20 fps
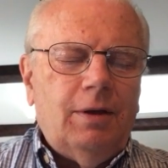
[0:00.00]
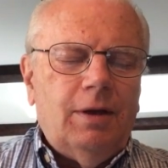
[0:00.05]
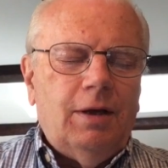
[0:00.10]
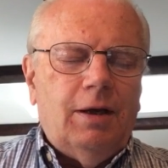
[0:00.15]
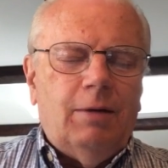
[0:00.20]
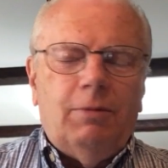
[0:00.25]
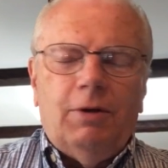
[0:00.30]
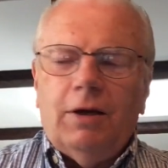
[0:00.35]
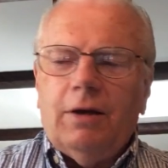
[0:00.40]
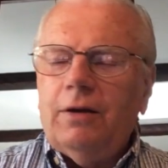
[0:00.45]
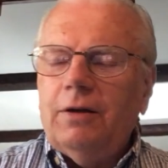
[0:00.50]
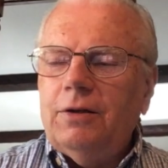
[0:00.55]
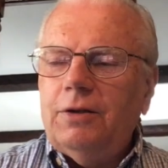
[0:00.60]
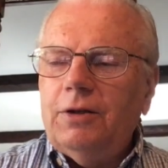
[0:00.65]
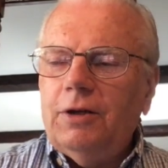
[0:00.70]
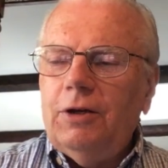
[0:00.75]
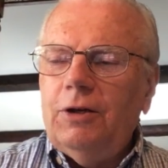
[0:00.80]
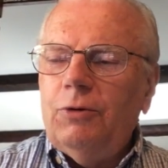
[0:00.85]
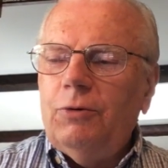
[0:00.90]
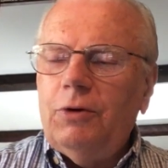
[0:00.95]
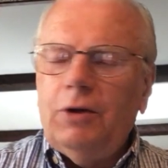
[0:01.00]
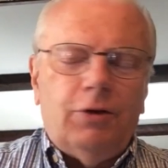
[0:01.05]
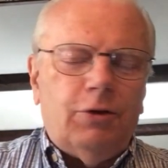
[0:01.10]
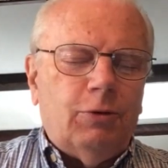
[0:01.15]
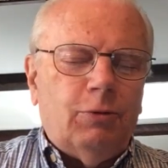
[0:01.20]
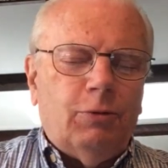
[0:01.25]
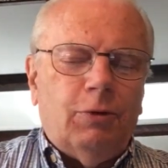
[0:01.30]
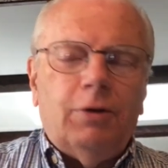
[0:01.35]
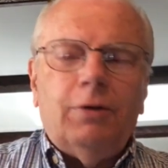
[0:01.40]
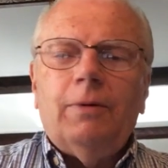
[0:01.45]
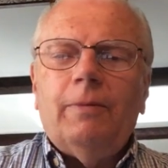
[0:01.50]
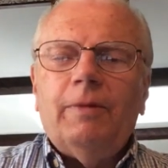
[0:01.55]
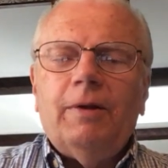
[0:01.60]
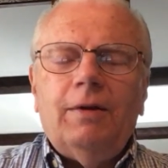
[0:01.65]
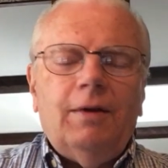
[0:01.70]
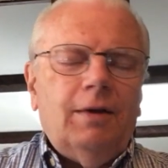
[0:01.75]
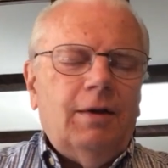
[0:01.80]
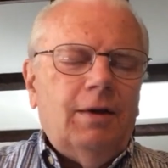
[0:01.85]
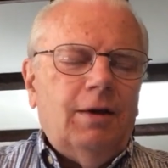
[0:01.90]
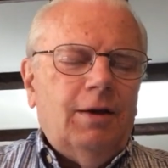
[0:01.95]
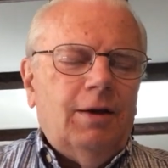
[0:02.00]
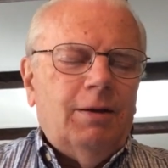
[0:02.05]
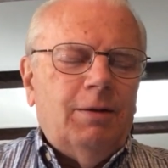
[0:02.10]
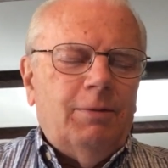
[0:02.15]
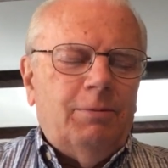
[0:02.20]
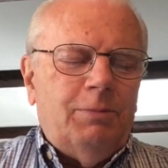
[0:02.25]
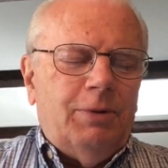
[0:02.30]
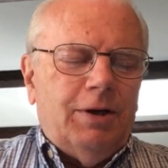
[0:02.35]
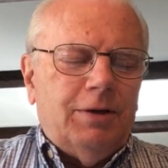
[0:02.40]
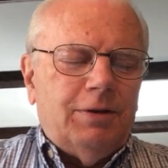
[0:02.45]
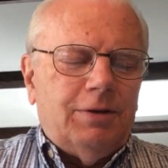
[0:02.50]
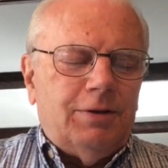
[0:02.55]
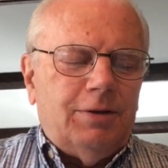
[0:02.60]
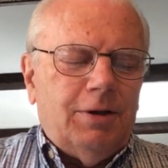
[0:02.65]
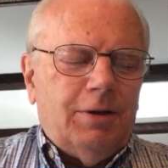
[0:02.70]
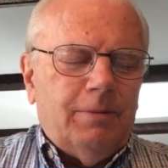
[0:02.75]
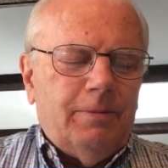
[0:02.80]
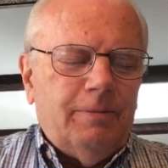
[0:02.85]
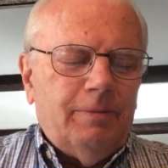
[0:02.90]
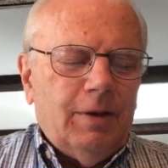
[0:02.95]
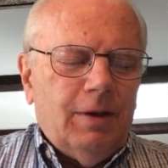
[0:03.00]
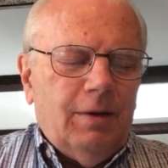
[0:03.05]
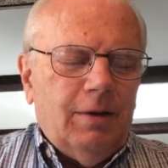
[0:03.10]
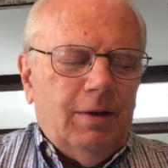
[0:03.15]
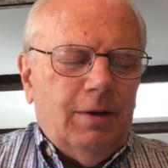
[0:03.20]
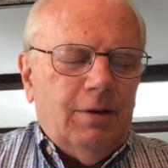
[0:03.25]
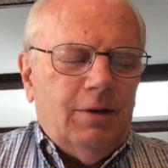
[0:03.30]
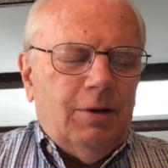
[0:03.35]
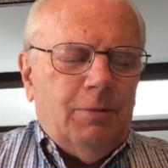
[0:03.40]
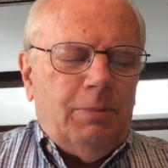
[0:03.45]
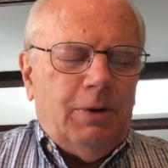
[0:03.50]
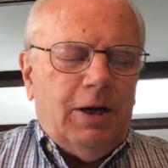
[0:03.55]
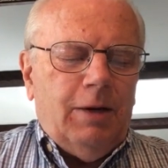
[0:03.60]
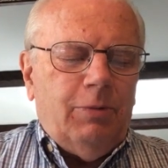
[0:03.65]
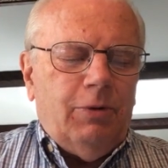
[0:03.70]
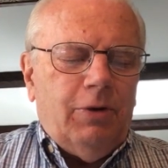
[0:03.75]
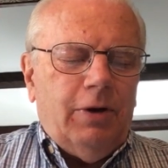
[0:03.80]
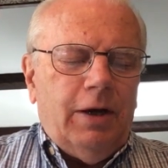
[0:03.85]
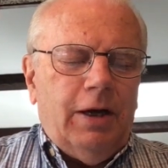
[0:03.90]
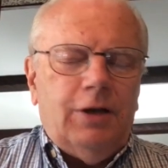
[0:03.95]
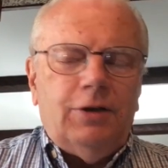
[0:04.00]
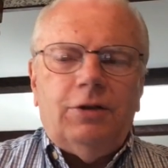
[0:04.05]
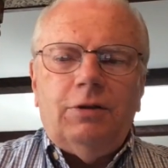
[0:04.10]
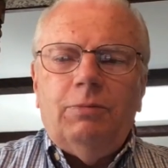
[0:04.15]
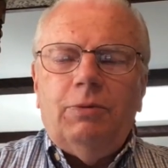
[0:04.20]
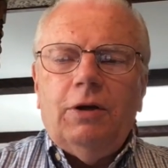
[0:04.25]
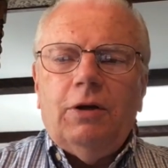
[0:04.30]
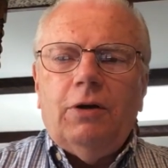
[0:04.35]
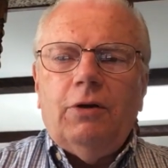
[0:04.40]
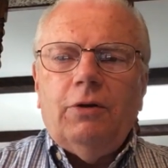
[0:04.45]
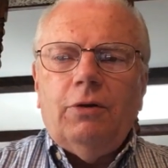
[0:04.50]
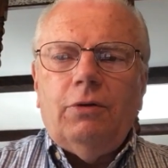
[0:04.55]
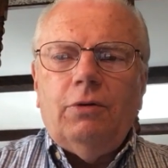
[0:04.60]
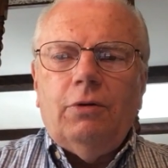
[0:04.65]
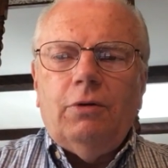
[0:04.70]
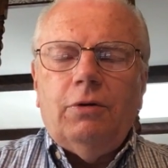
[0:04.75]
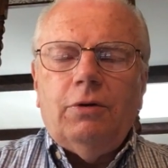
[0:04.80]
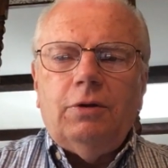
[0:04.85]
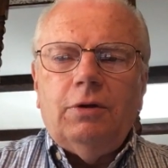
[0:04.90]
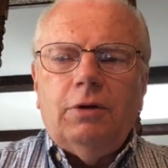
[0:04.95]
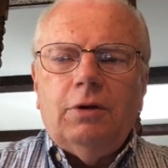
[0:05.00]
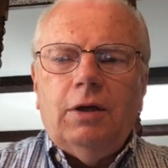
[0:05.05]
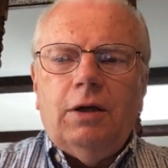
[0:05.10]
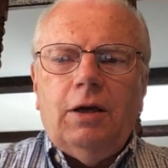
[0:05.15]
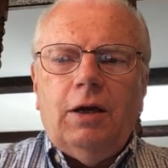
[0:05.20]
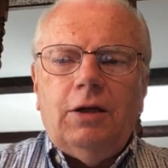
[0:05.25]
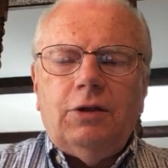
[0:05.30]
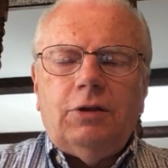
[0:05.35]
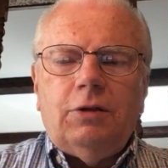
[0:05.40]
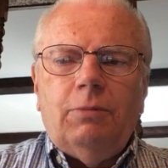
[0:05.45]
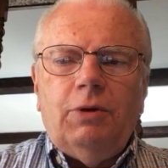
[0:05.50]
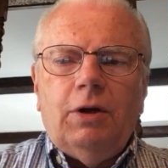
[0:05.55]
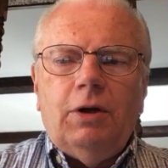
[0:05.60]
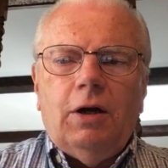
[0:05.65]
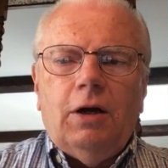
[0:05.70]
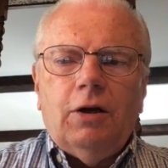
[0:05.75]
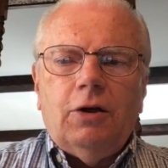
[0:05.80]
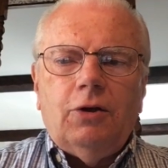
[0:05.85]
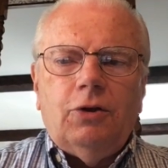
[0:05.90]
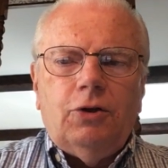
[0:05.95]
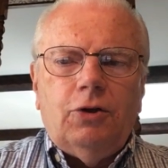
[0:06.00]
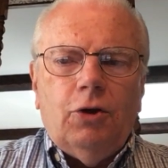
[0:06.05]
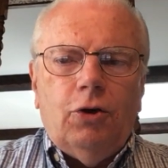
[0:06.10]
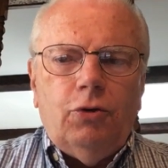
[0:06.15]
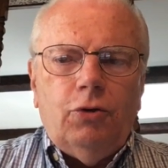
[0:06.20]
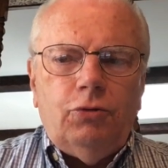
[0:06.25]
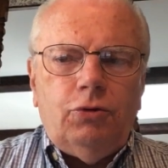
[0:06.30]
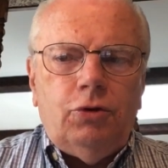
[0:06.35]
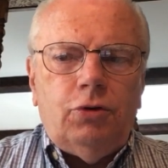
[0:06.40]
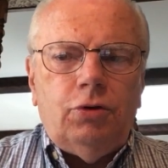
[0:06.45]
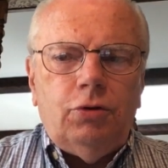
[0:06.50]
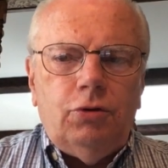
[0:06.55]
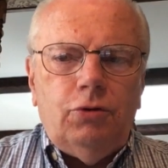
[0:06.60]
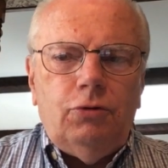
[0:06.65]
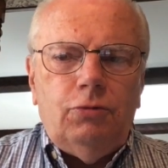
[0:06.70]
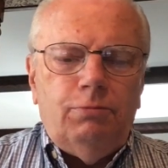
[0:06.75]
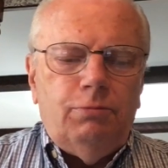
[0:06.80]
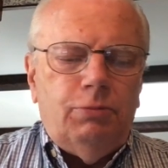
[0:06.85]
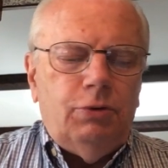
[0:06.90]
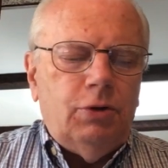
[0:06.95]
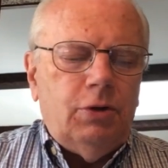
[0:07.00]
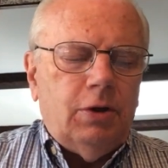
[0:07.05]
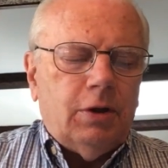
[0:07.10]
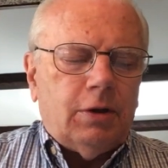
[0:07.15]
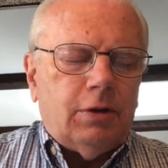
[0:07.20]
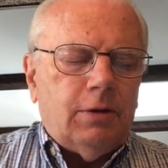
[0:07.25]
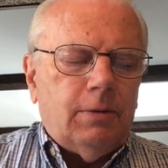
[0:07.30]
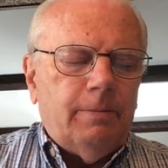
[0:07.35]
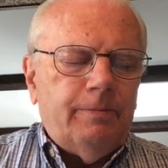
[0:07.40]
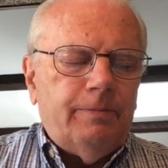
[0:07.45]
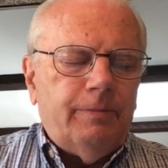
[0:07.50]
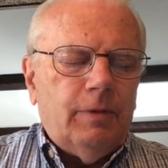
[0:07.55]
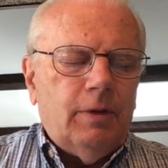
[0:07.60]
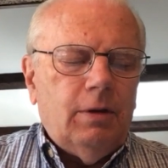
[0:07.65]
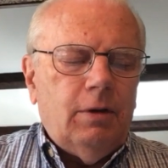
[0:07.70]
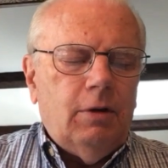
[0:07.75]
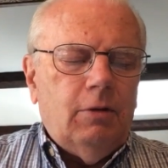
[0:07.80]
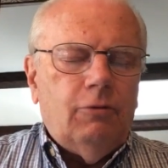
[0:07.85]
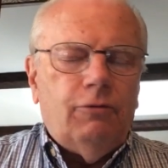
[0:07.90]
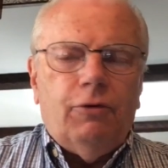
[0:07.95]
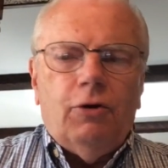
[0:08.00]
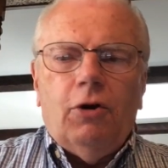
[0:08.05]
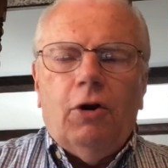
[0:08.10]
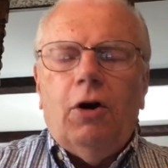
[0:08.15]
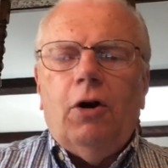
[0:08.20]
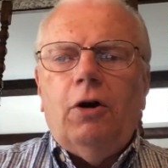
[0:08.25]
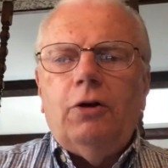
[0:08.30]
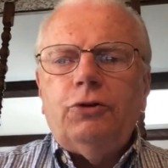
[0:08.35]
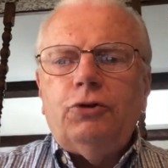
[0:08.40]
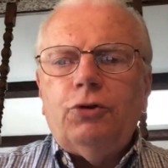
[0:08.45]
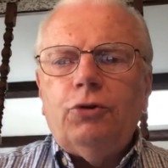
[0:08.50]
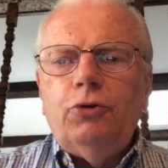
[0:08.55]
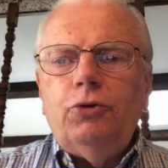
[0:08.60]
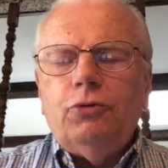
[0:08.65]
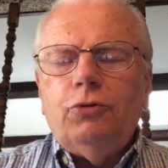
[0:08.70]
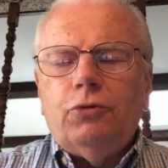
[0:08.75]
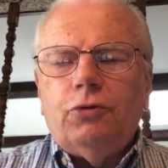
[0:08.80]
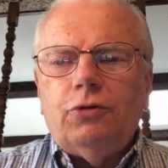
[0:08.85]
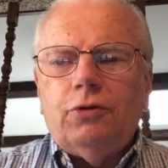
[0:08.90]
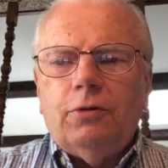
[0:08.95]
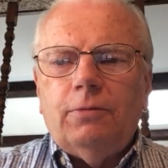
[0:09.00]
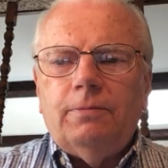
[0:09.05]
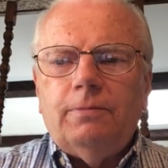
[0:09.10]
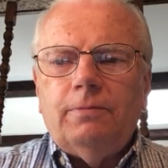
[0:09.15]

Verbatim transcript: I'm not going to tell you another one, but uh, the Bible has to be our authority. It has to be our go to book for all truth.